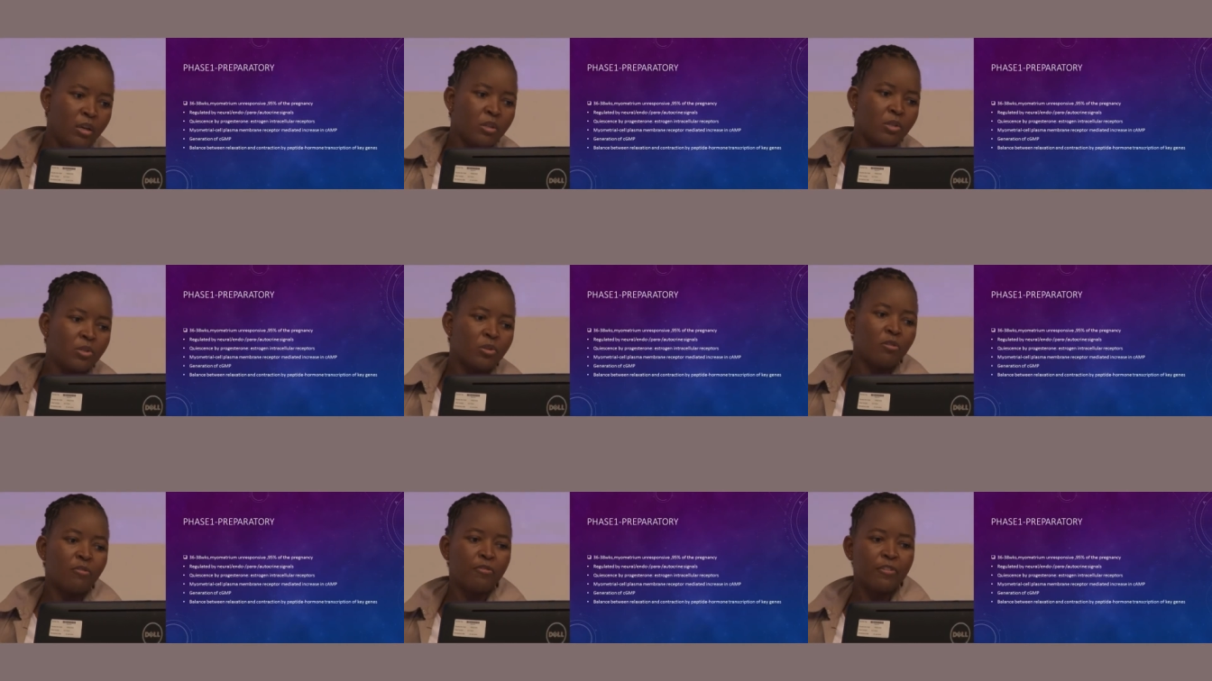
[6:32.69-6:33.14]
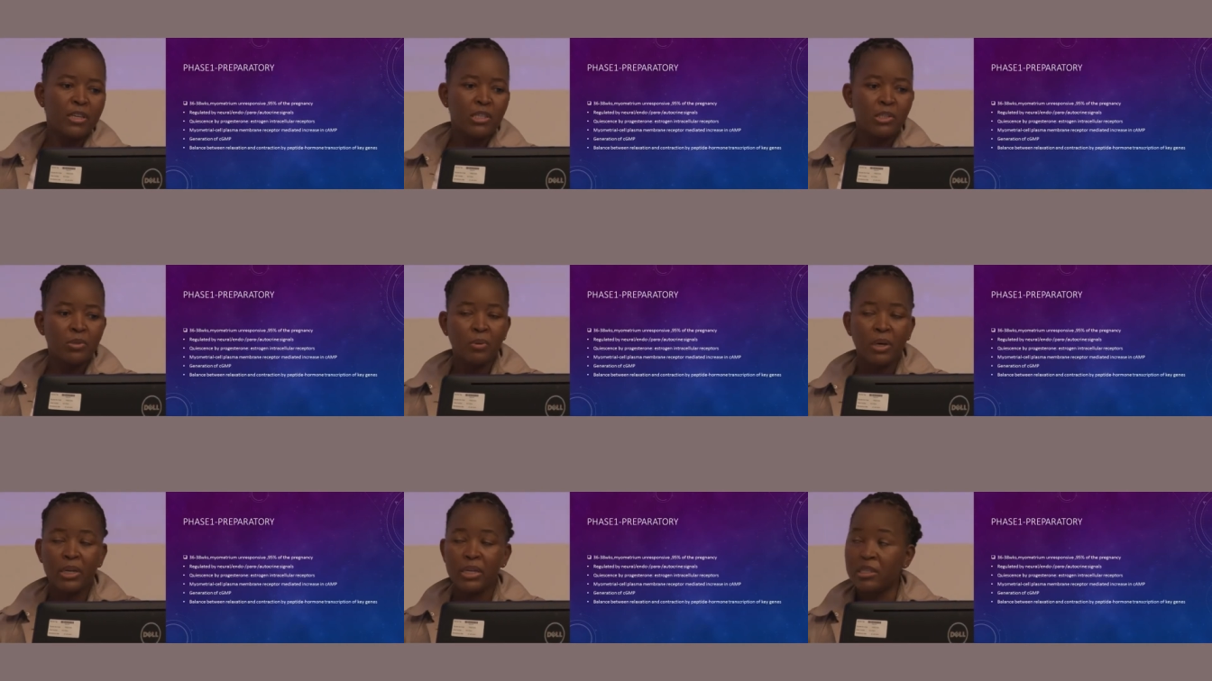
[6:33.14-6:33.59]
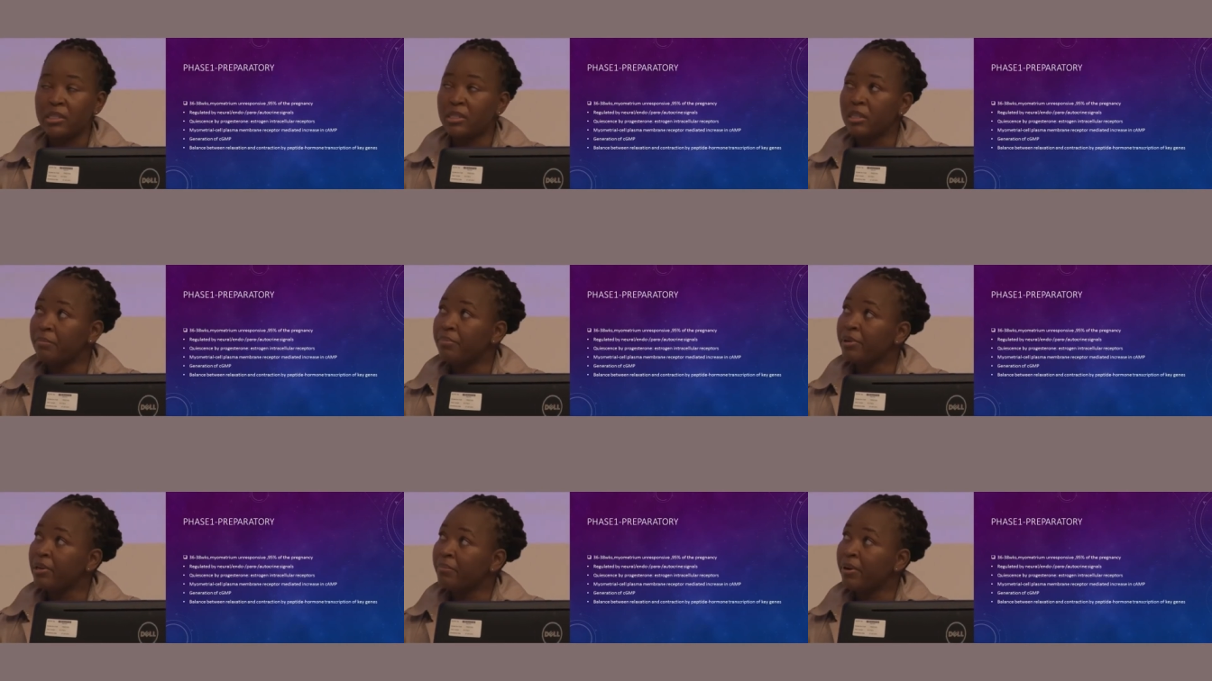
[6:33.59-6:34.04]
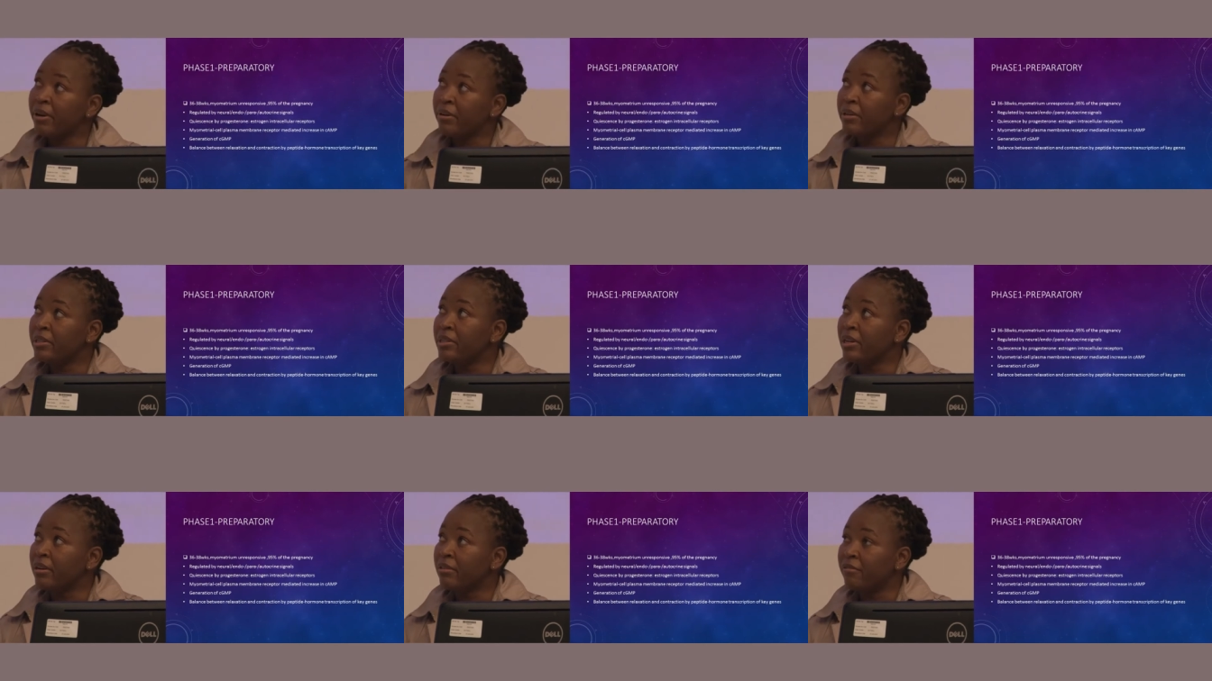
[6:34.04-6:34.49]
So phase one is the
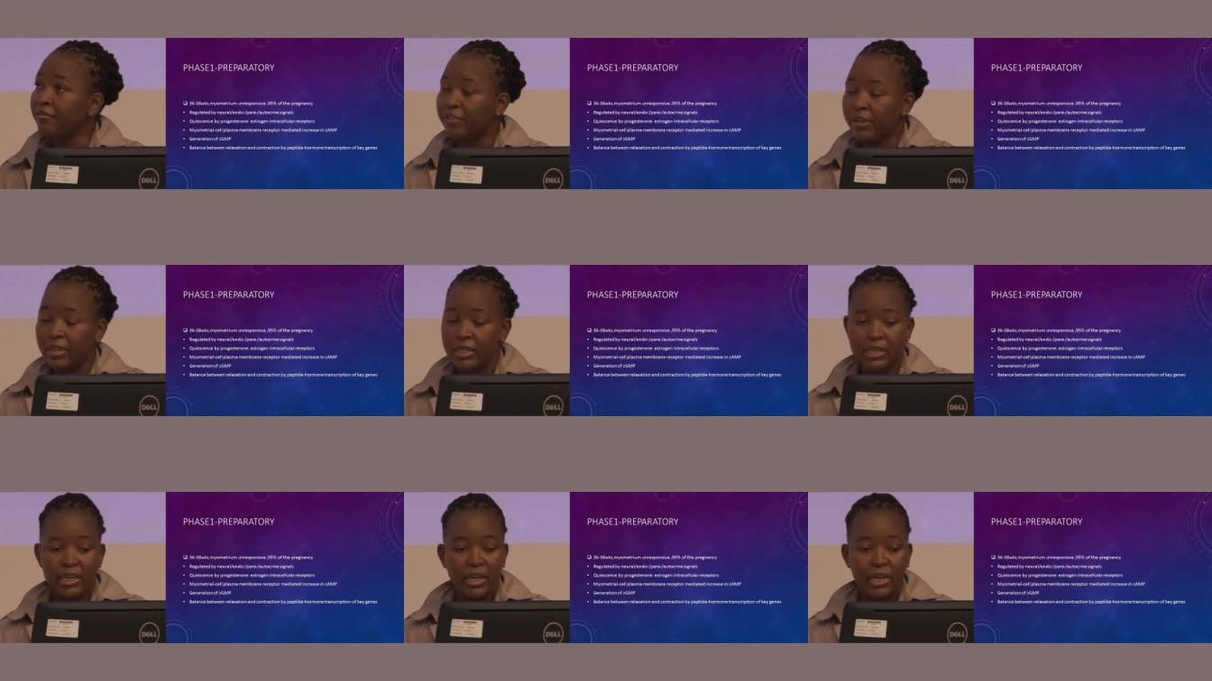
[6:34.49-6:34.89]
preparatory phase.